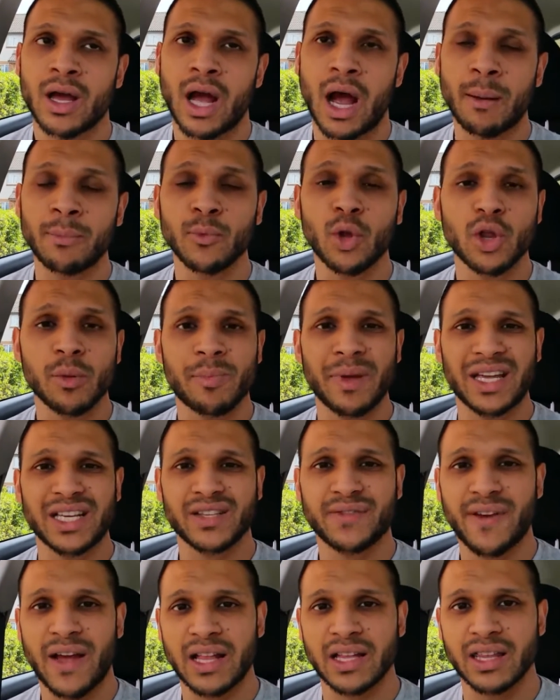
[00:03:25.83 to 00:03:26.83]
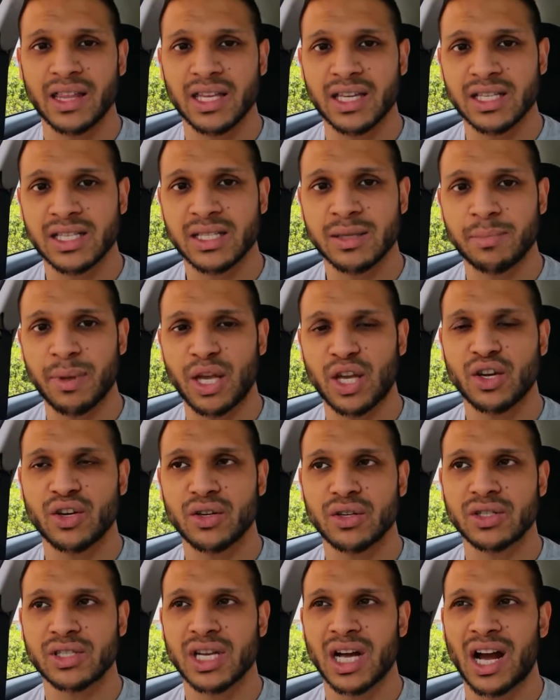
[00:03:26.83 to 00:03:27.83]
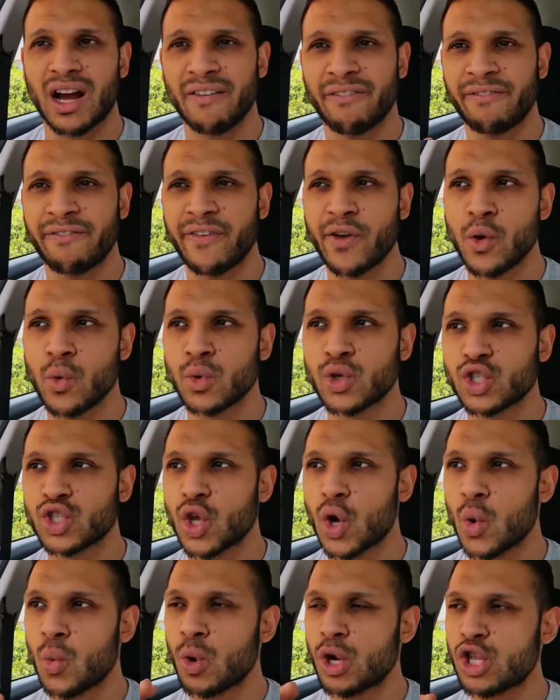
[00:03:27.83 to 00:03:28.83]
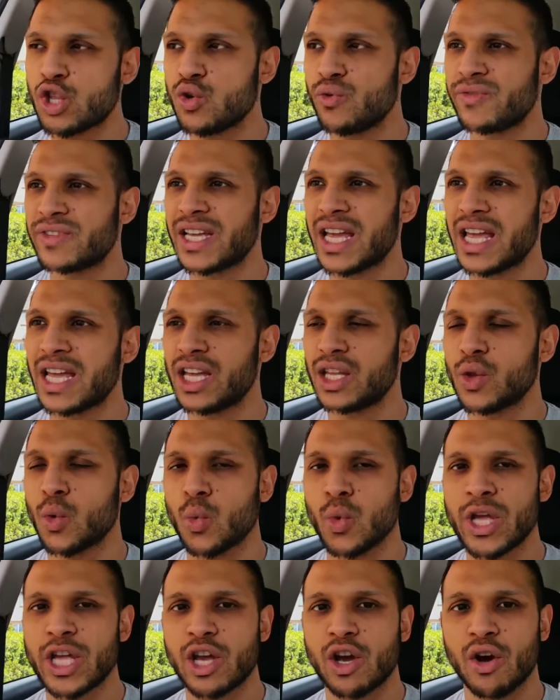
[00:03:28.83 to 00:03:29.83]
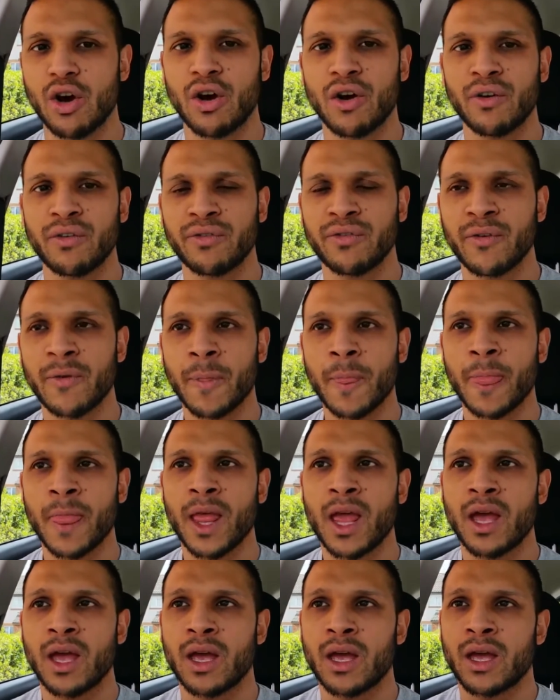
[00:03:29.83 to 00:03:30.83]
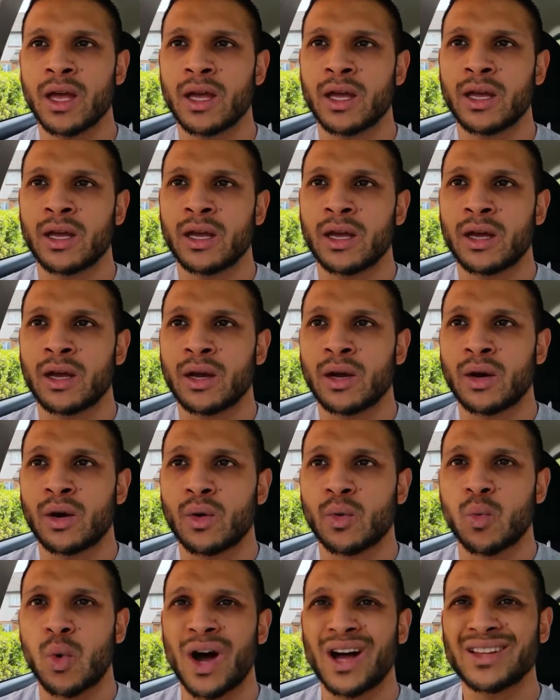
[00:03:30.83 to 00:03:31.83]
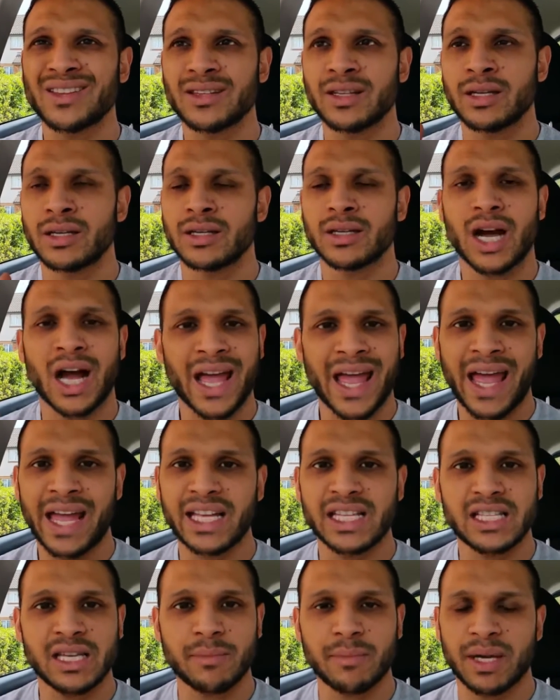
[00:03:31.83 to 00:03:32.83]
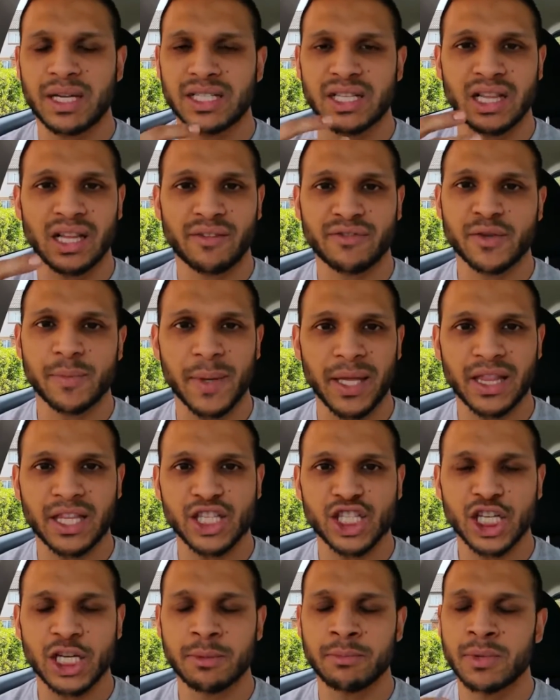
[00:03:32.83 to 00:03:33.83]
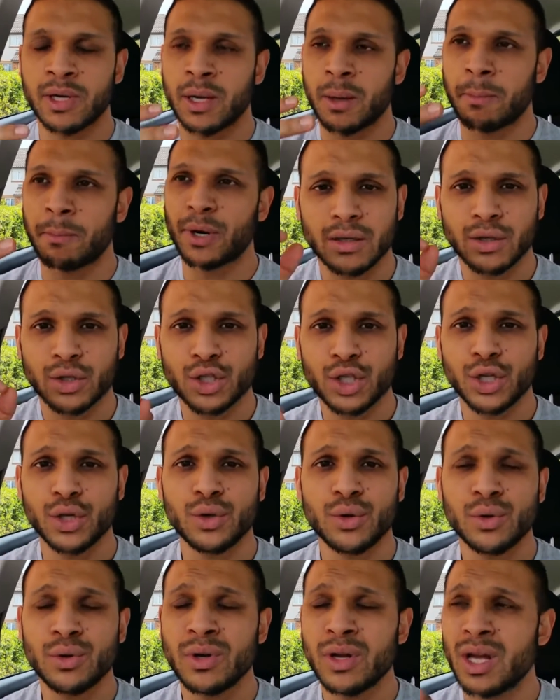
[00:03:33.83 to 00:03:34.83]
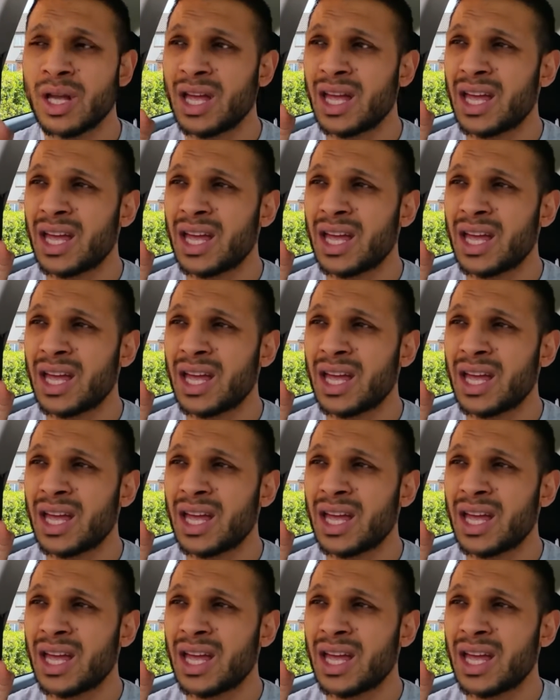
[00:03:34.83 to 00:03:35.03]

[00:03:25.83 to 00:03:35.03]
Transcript: I'm not the biggest fan of this because I feel as though when you've taken a week off, one, I hate it because I love to be in the gym. Two,